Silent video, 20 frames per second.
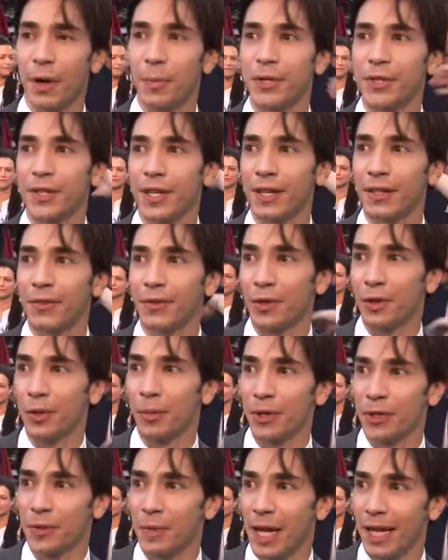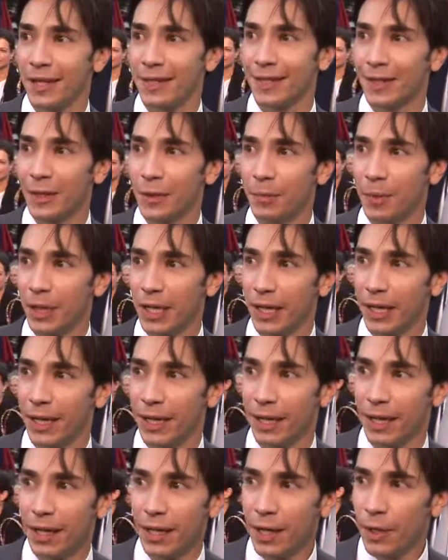representative or the most masculine, but
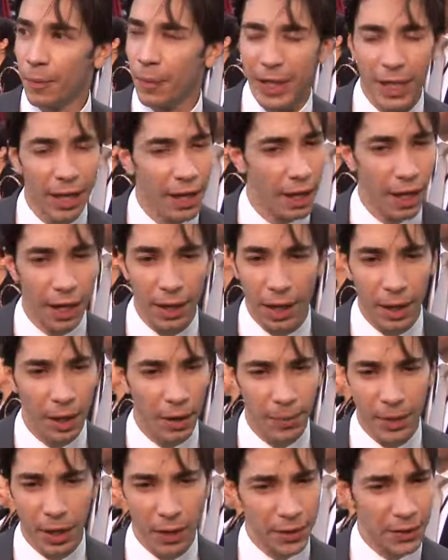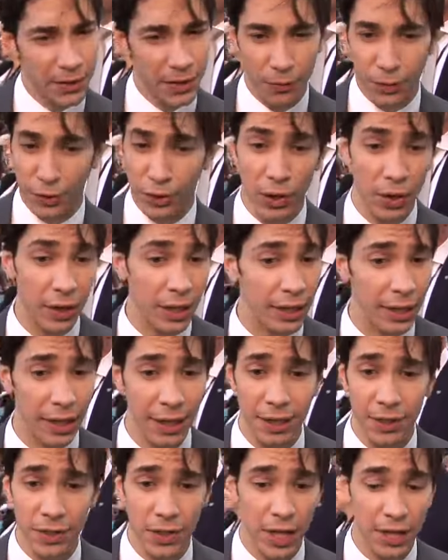uh, but yeah, I, I mean, all this stuff with Charlie
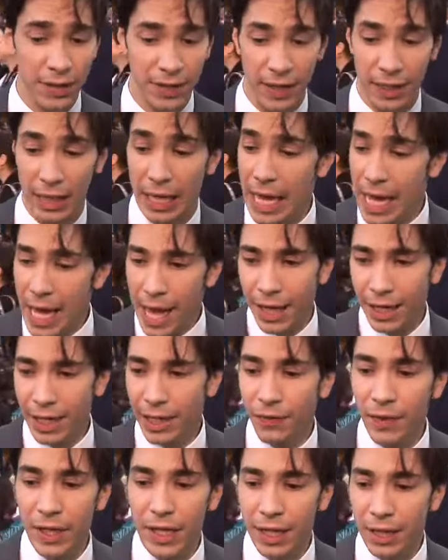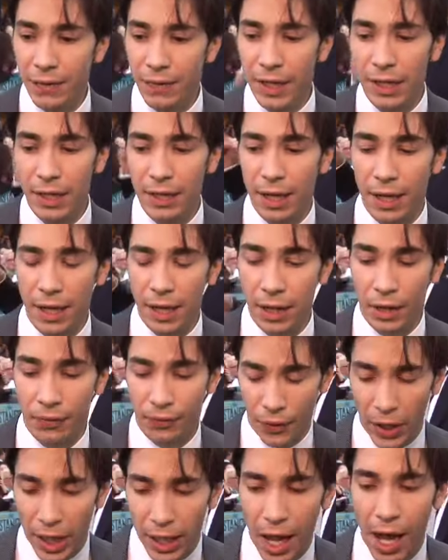Day and Jason, and even even
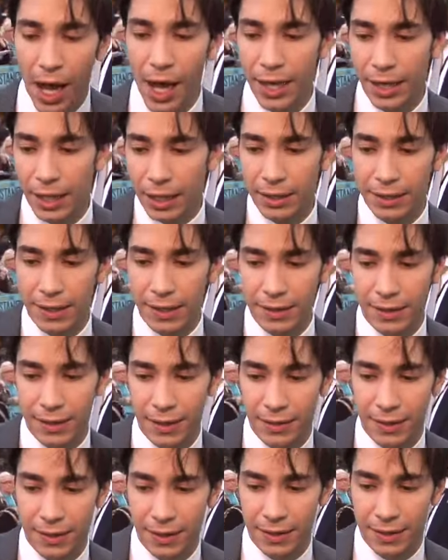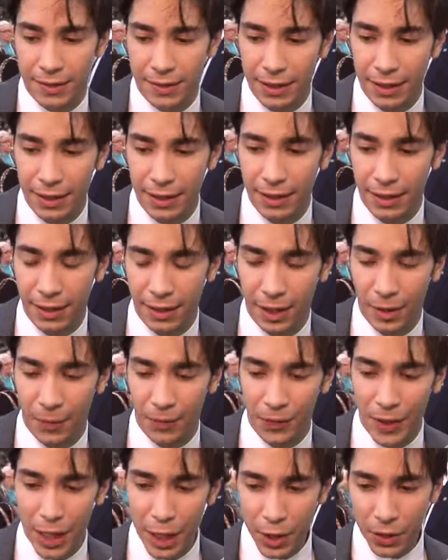for a guy to to, to see
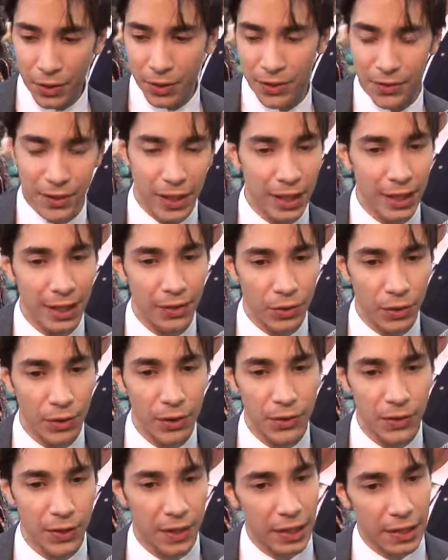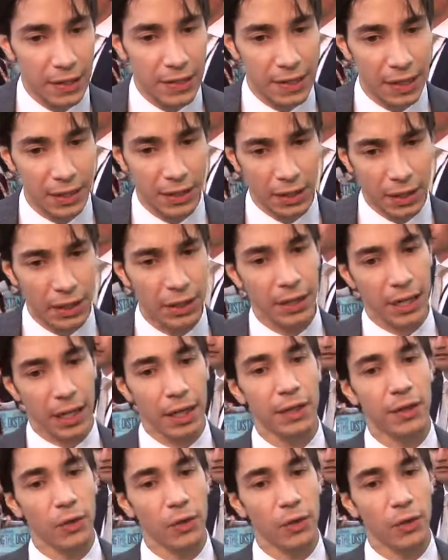um, Christina and Drew's scenes, like you, you get a